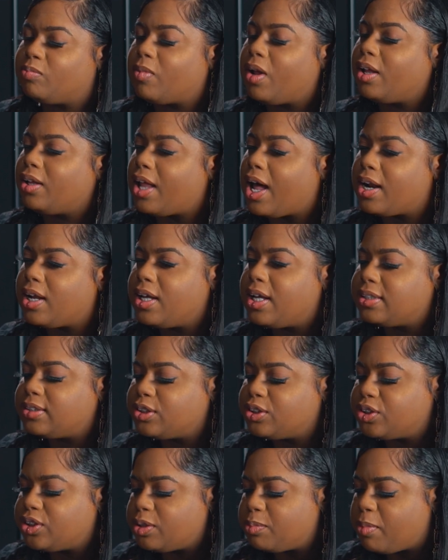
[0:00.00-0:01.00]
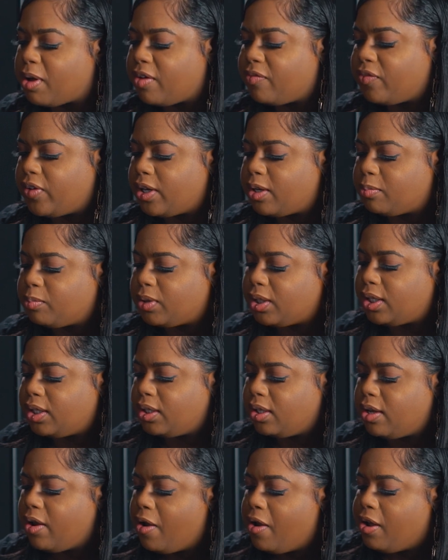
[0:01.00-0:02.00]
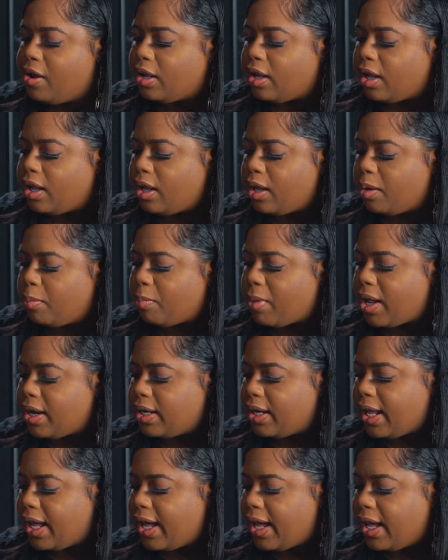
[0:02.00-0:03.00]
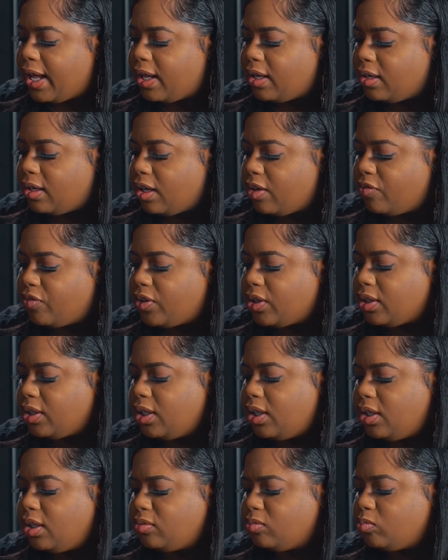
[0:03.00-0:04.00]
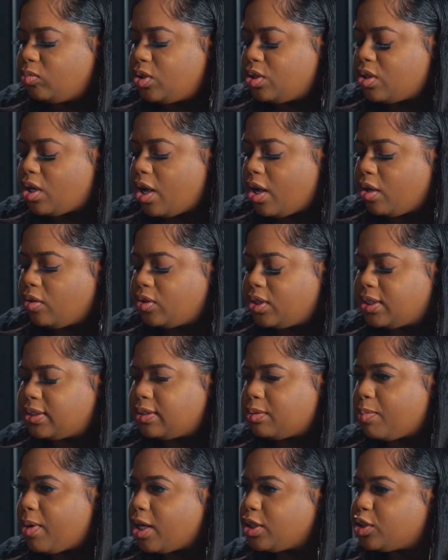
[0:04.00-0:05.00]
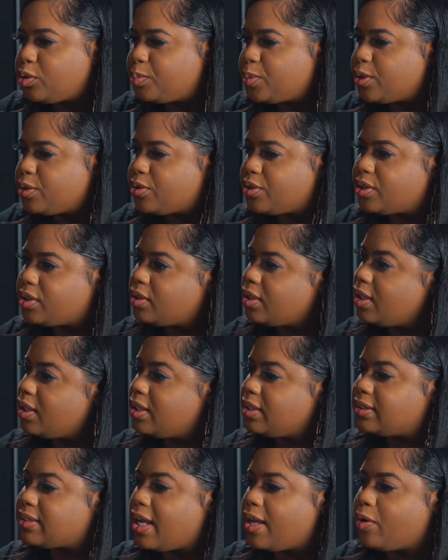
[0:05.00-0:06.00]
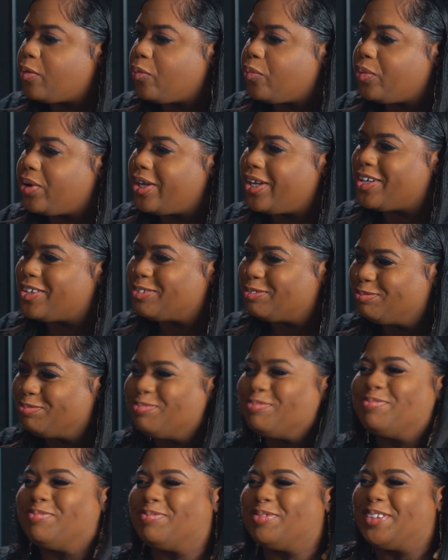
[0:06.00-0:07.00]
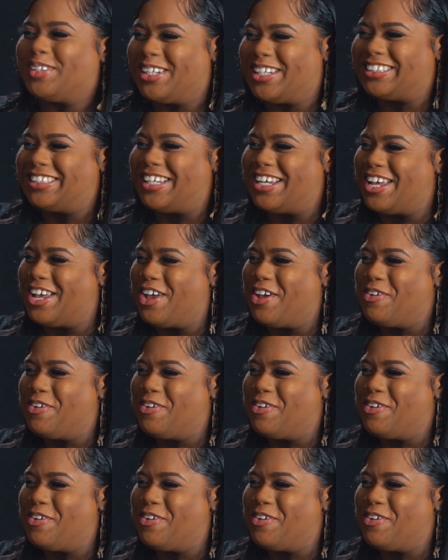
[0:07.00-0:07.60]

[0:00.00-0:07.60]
a lot of hustlers in my family. My dad definitely, did some entrepreneur things like with it's hitting.